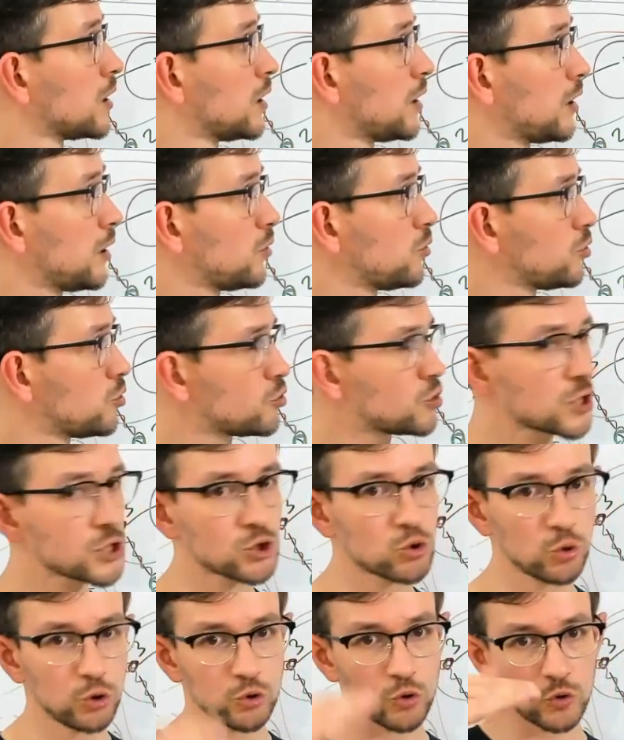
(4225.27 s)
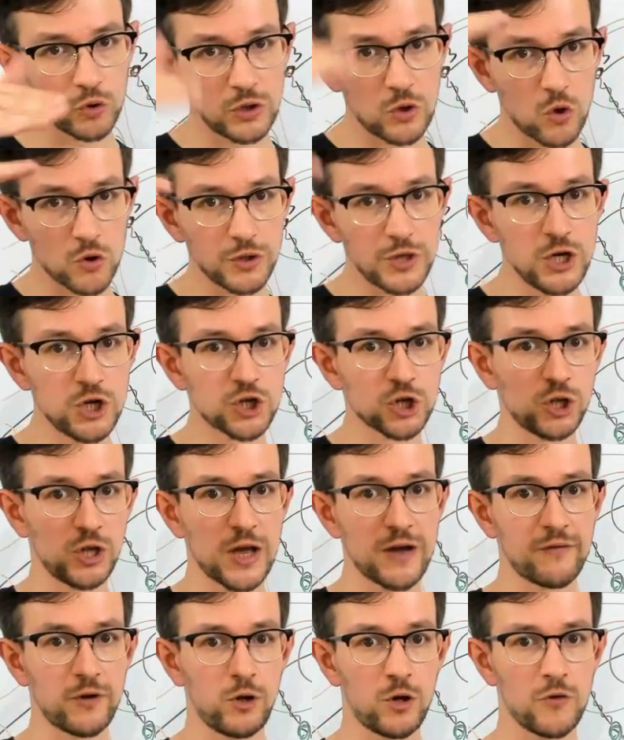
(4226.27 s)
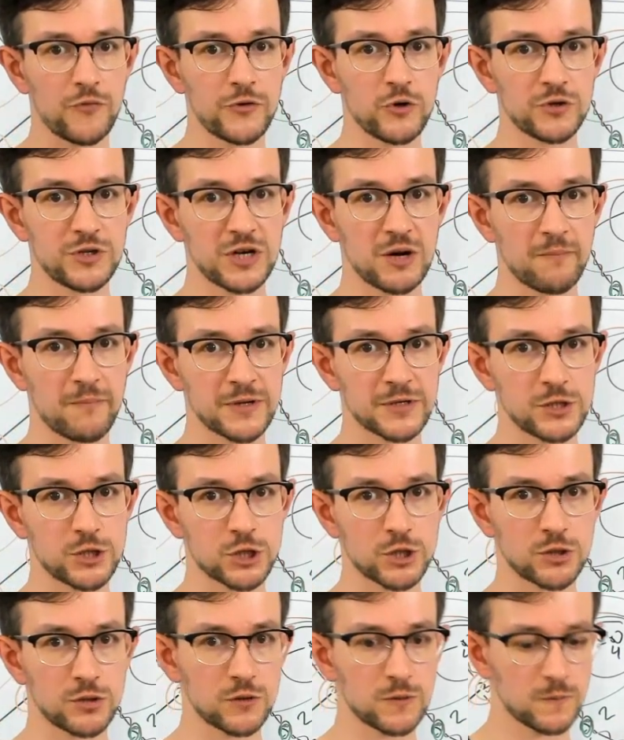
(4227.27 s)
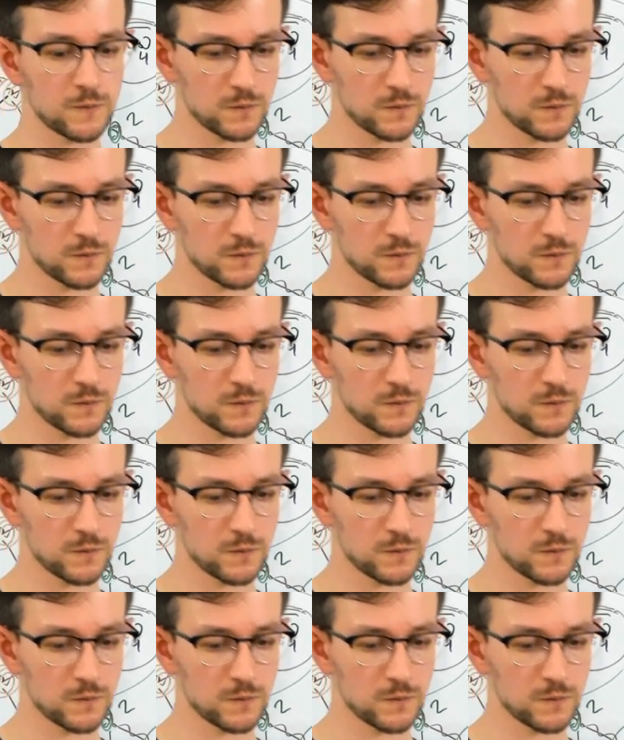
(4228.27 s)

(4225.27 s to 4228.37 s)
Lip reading: You just do it on each level of your decomposition.